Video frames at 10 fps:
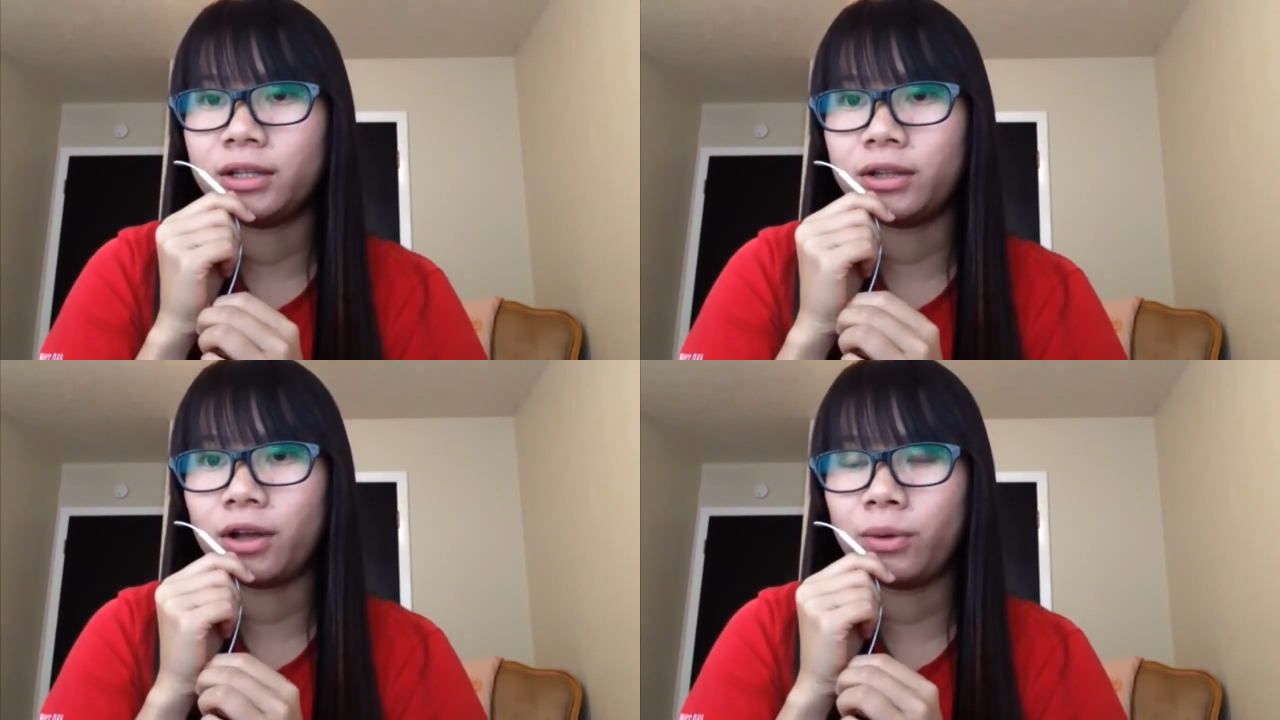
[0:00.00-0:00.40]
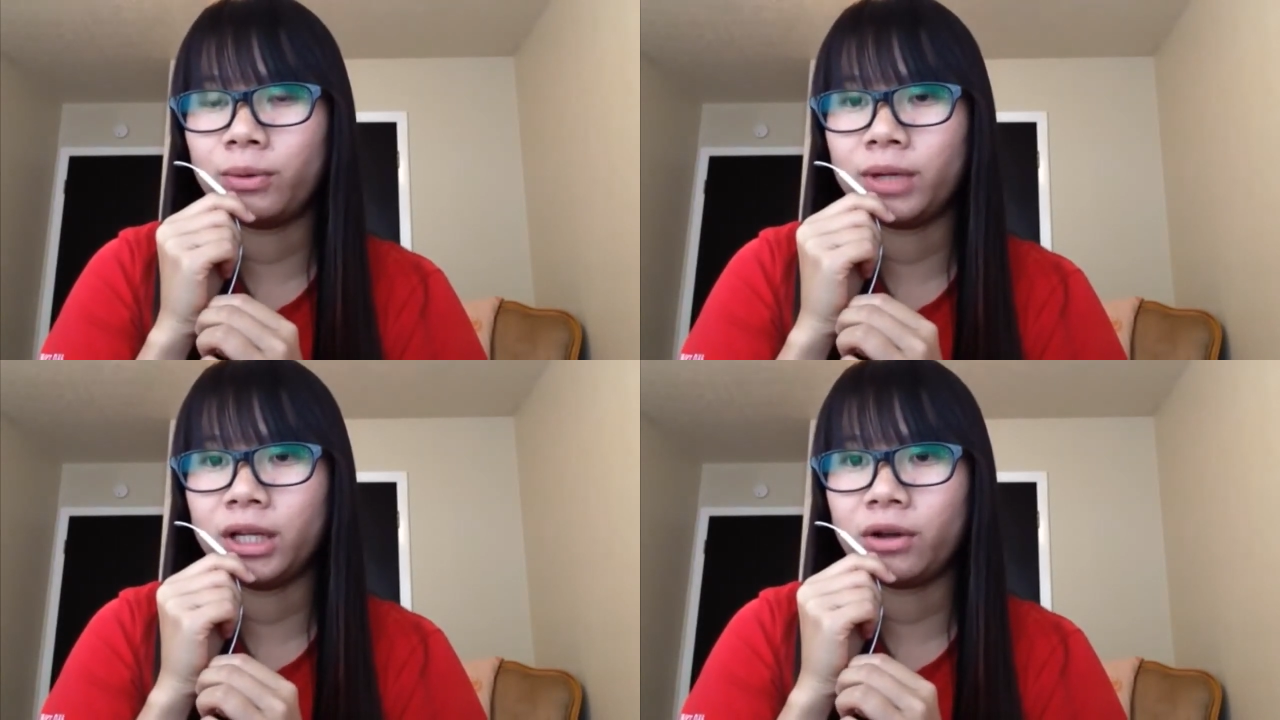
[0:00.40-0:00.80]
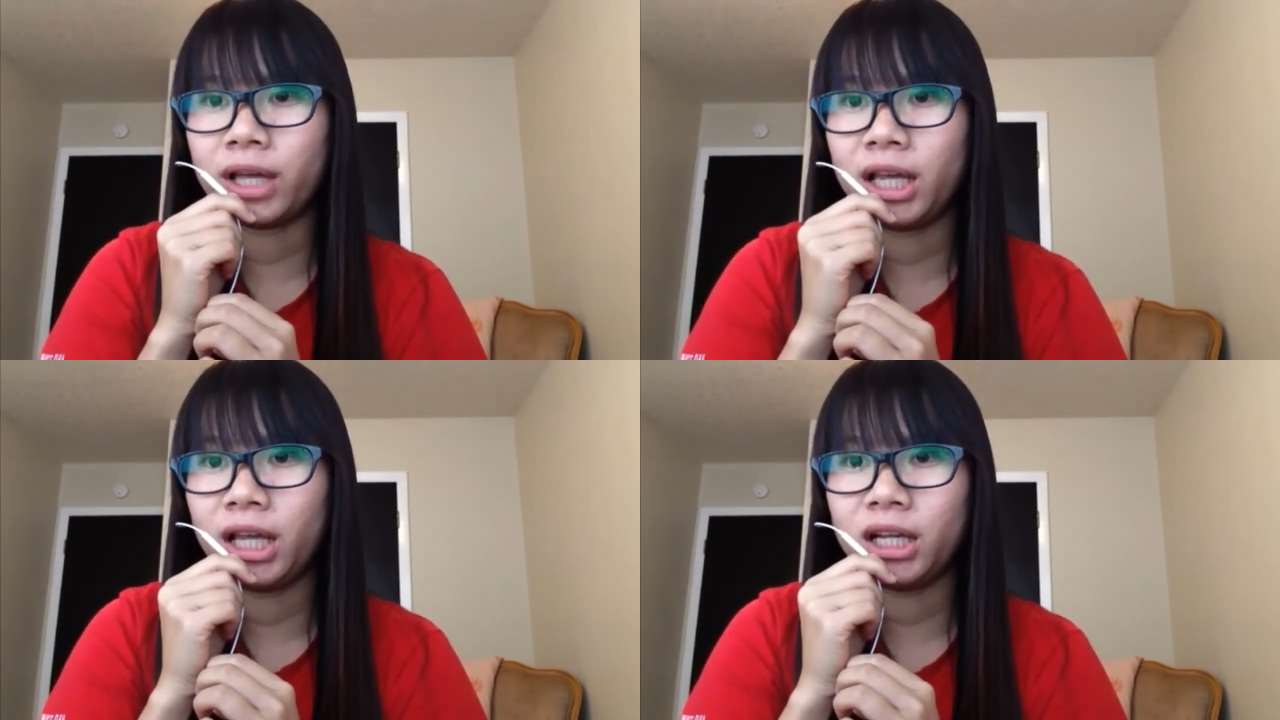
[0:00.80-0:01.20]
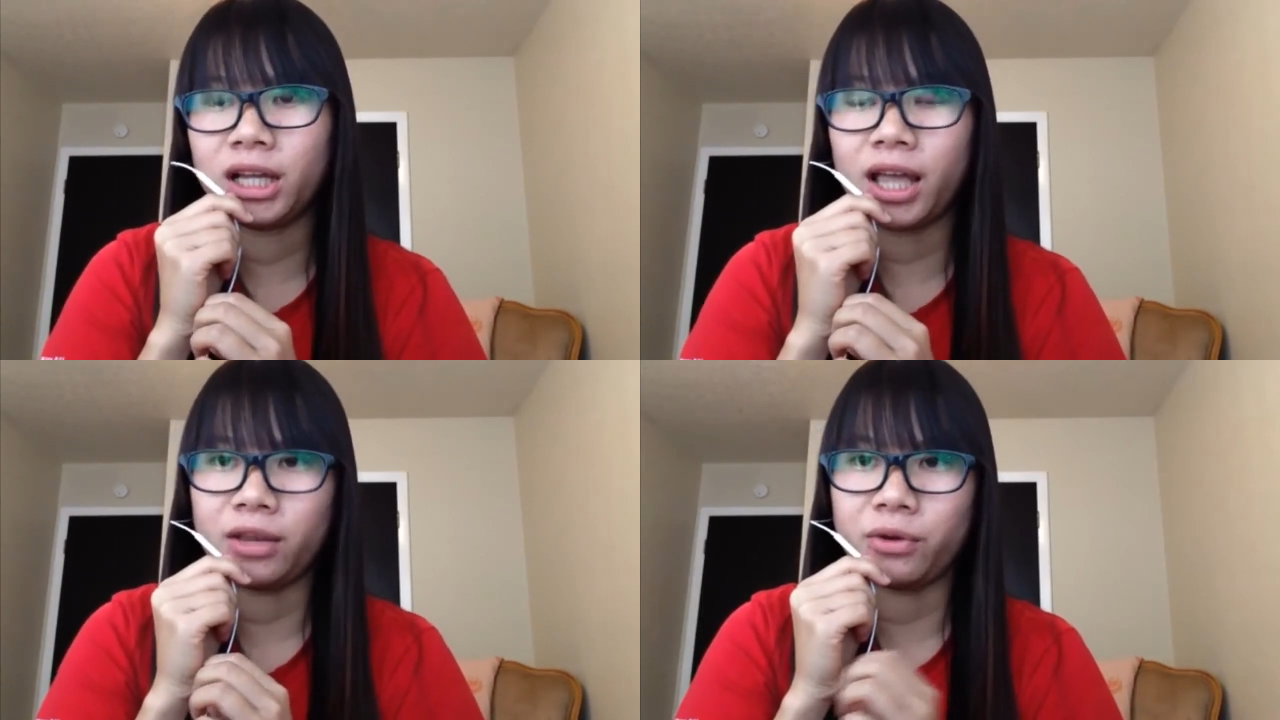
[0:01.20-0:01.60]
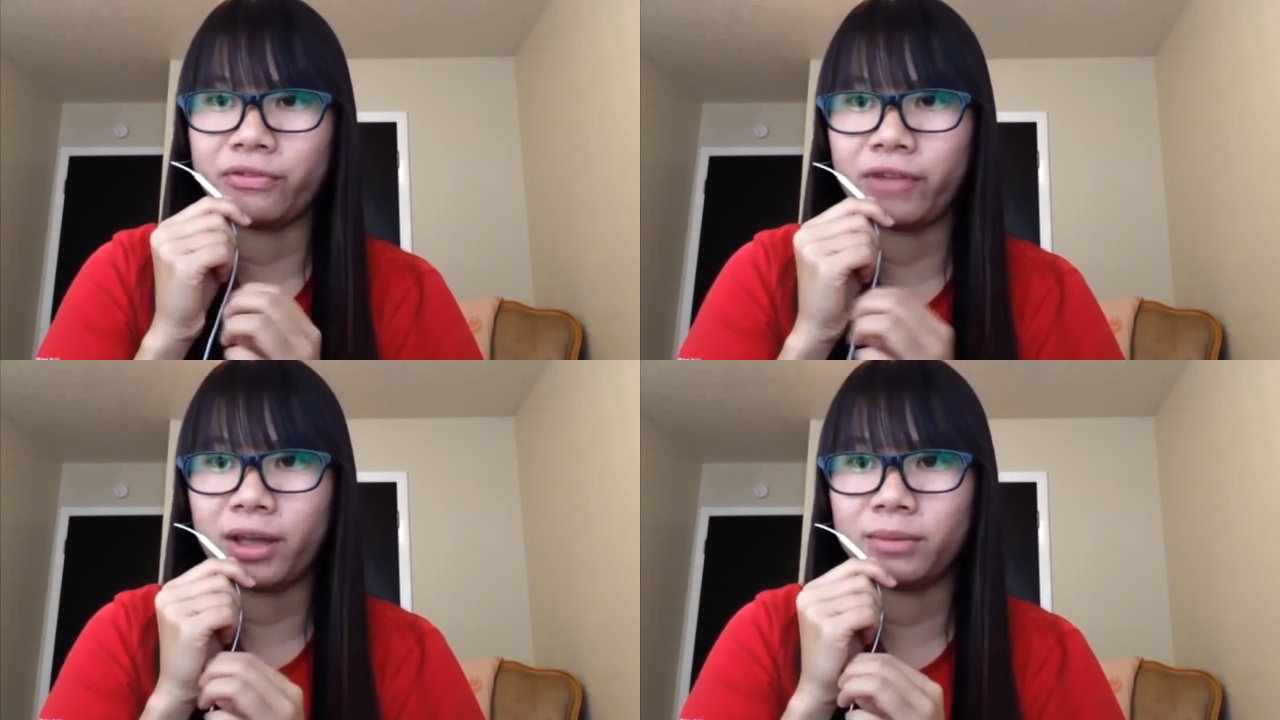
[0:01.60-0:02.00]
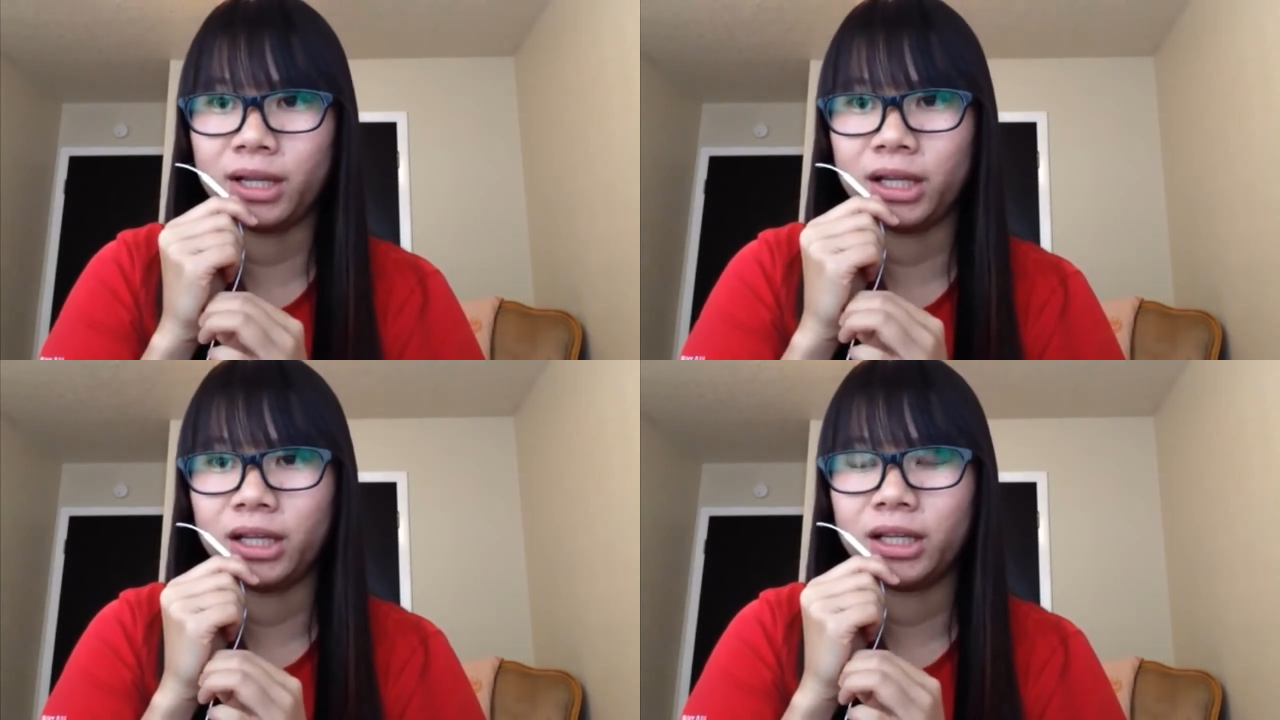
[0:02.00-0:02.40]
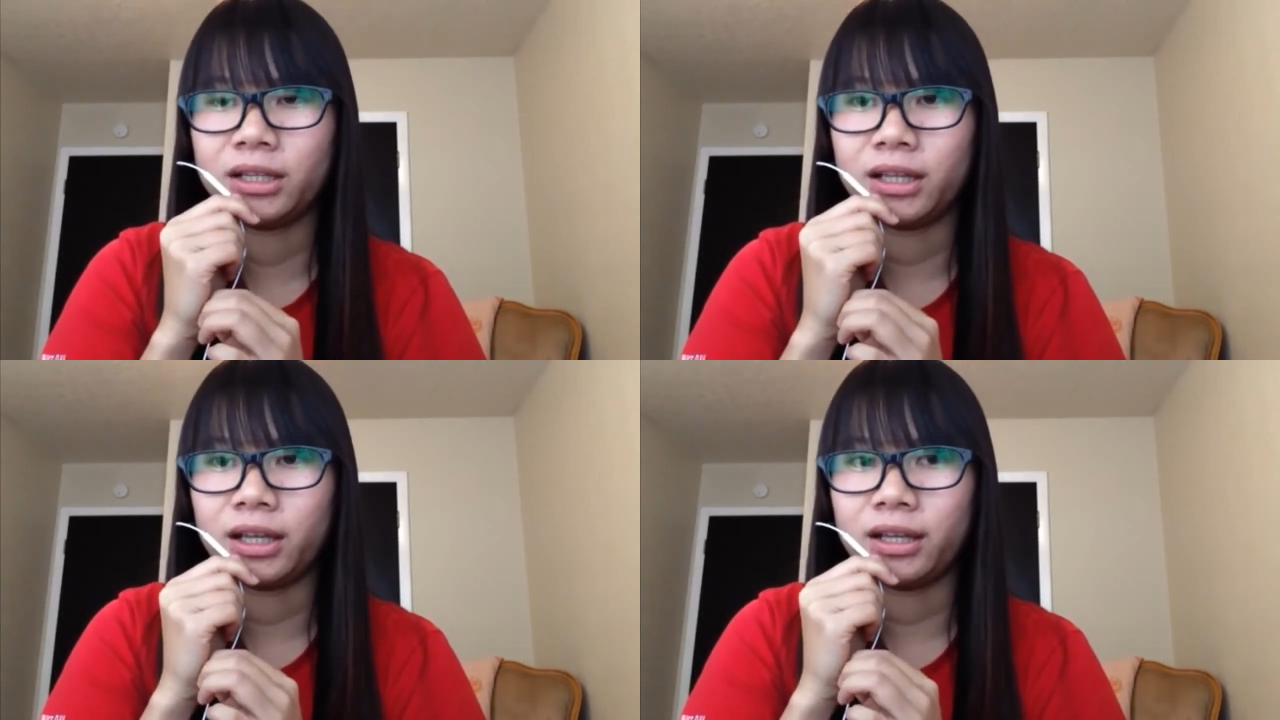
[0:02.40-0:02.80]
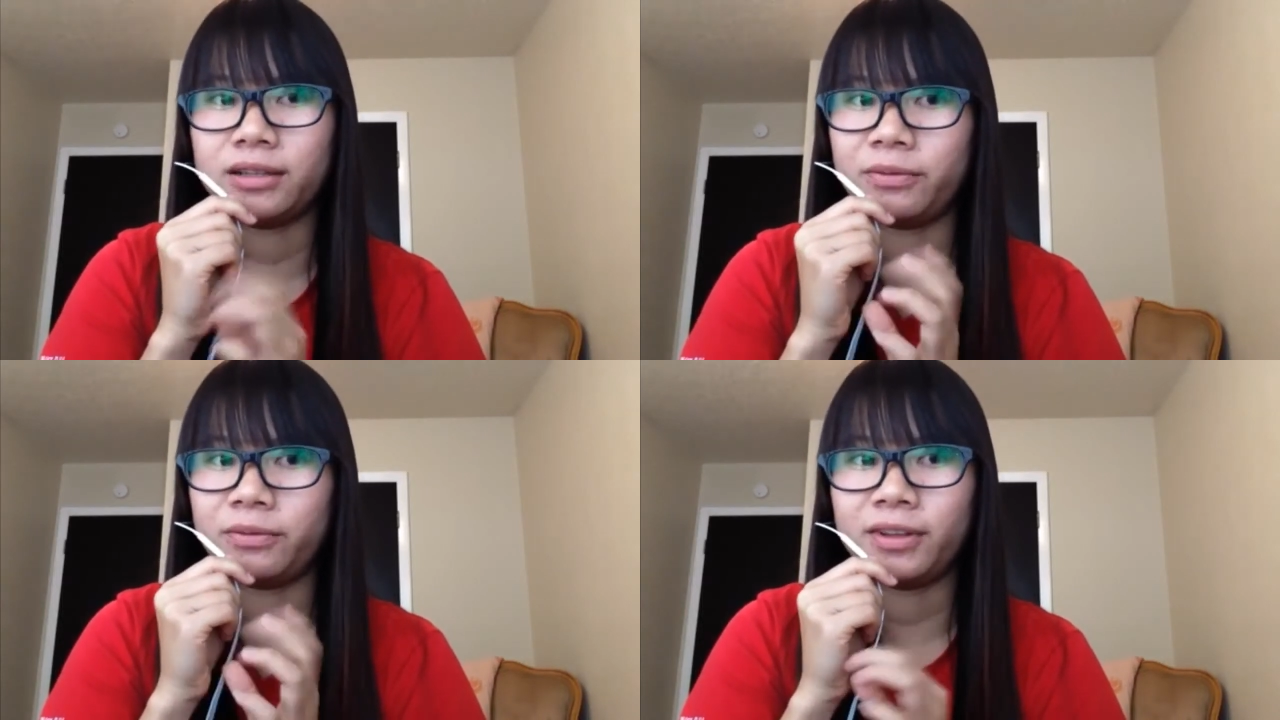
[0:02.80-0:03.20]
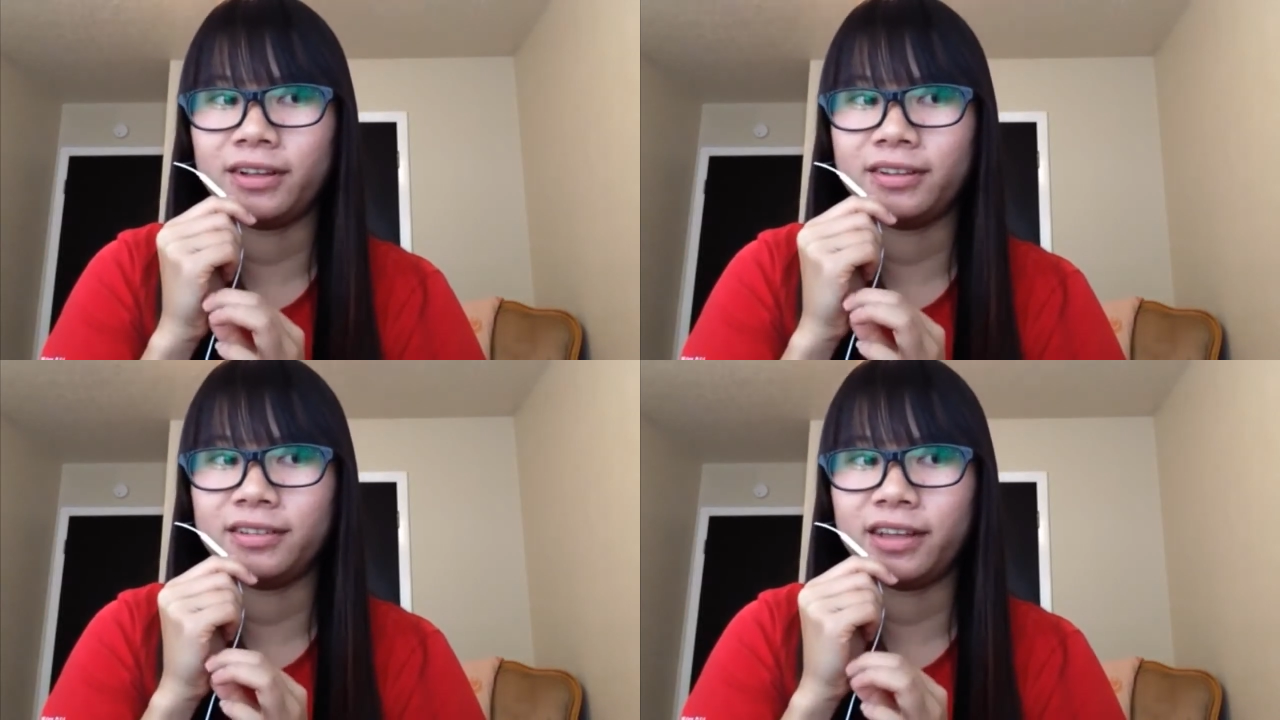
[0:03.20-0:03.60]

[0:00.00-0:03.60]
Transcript: not only your kid and your family and something.